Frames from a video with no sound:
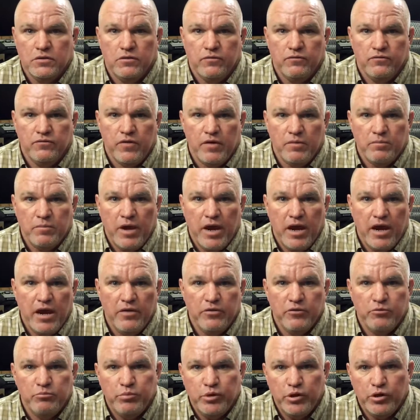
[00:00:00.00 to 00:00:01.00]
from my
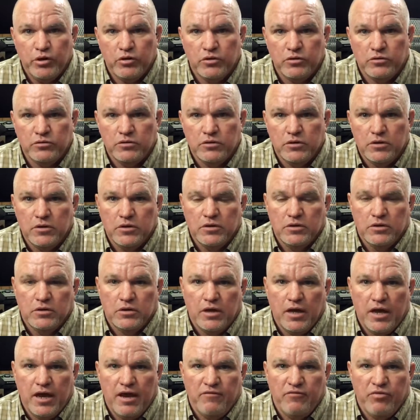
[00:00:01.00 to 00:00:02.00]
other build.
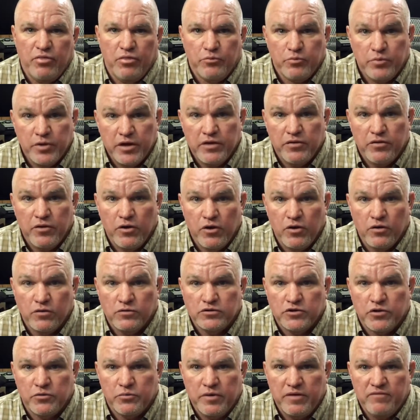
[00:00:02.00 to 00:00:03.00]
I have 3 of
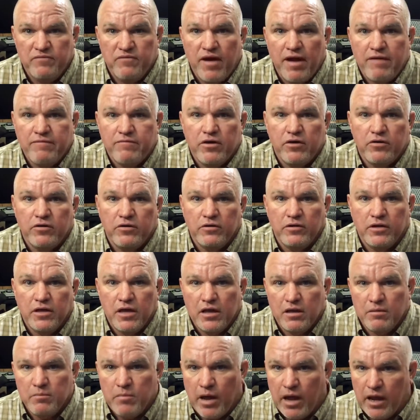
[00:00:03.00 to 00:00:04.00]
those, 3 500
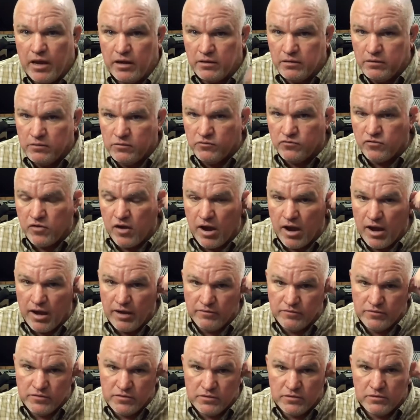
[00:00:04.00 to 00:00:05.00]
gigabyte
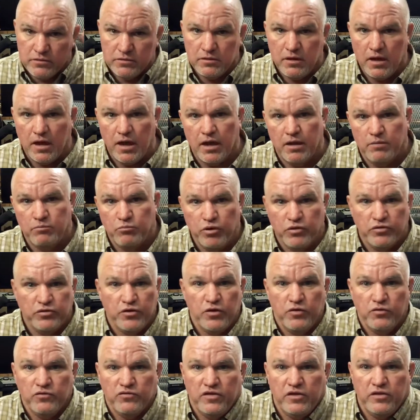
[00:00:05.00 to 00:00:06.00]
drives. I put
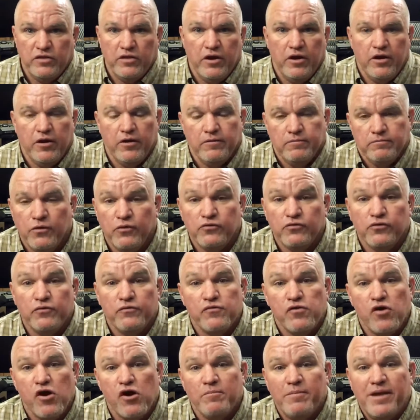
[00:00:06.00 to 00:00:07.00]
those in there. Those are
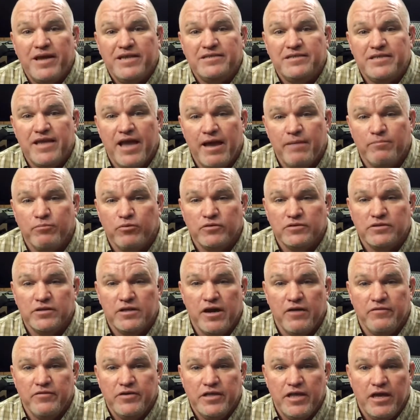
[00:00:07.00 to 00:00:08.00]
for all my samples
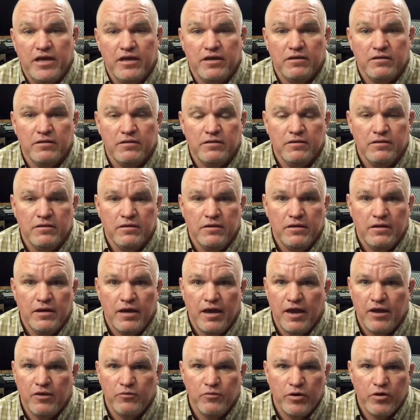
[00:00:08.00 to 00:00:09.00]
and everything,
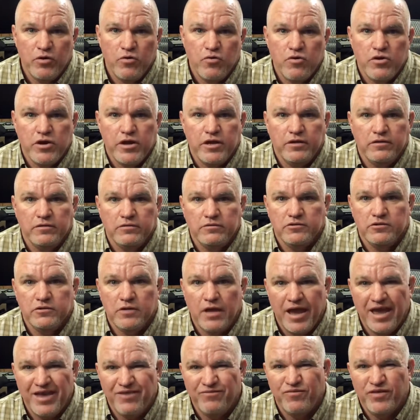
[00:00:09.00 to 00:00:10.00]
and recordings,
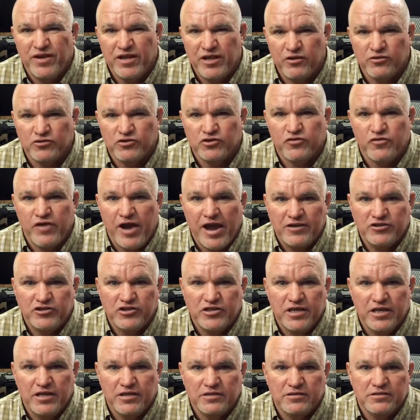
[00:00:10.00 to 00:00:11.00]
and video scratch
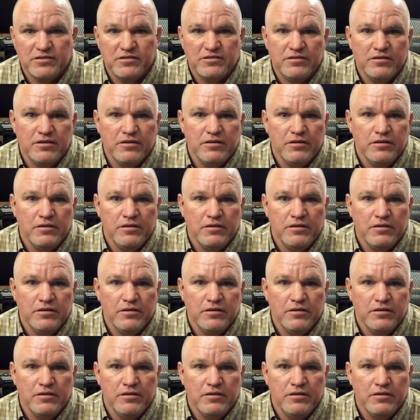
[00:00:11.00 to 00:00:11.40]
discs.